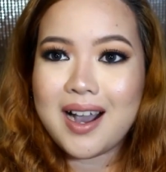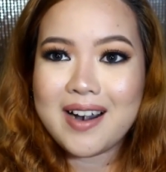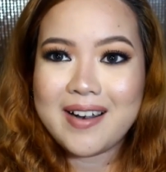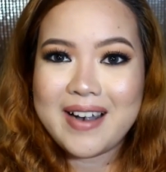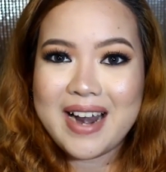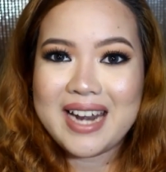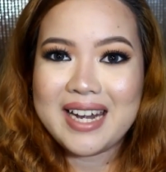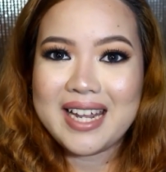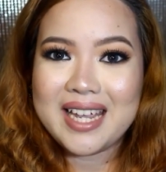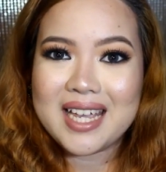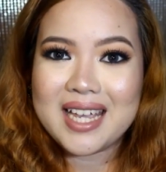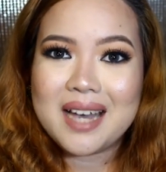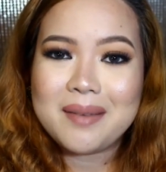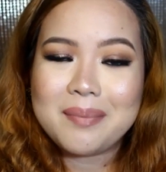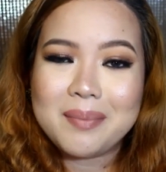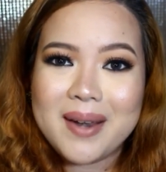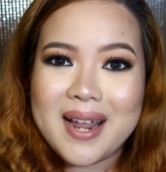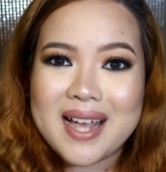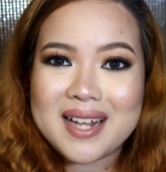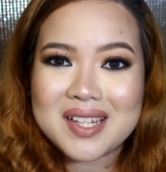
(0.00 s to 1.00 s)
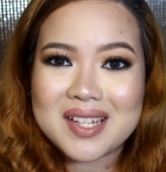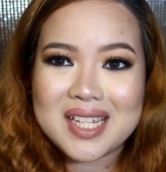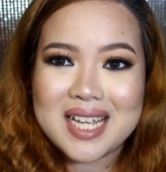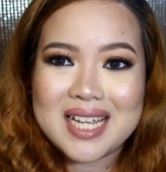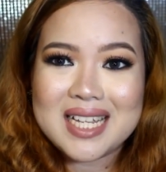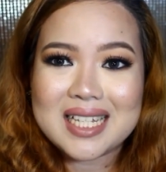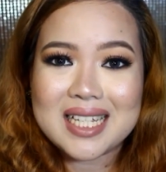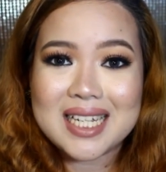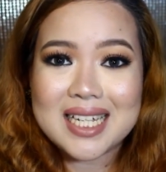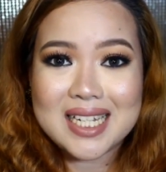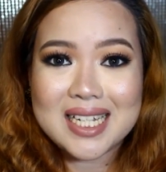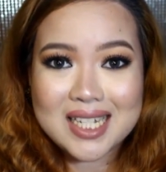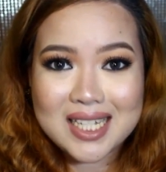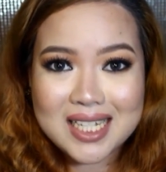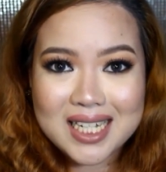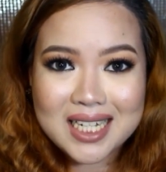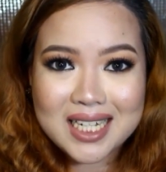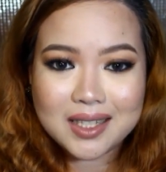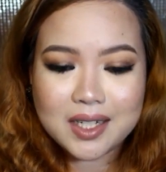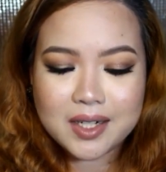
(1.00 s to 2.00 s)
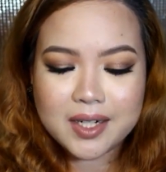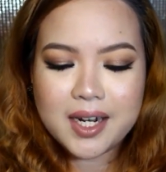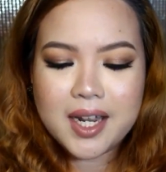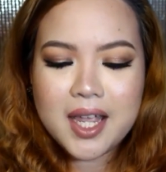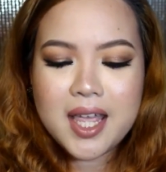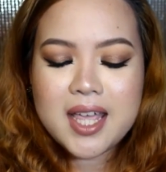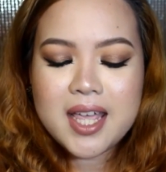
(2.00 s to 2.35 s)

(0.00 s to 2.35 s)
Alrighty, up next is concealer.